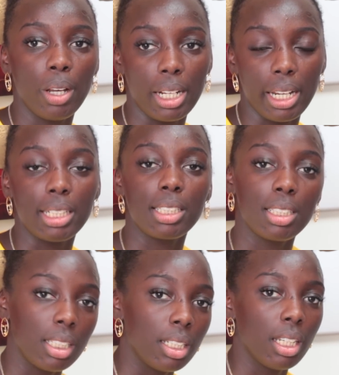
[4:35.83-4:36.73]
i'd like to
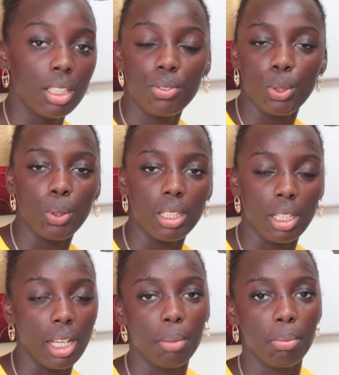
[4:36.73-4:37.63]
see his view on
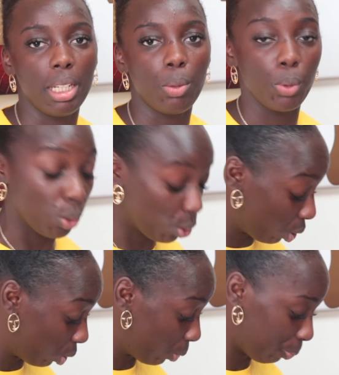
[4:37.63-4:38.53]
it and me we all
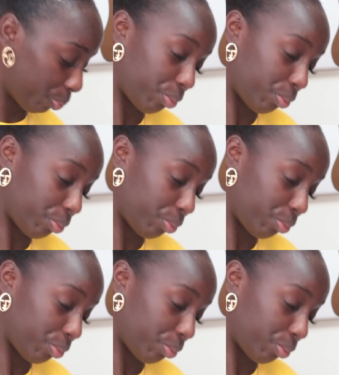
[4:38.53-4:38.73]
know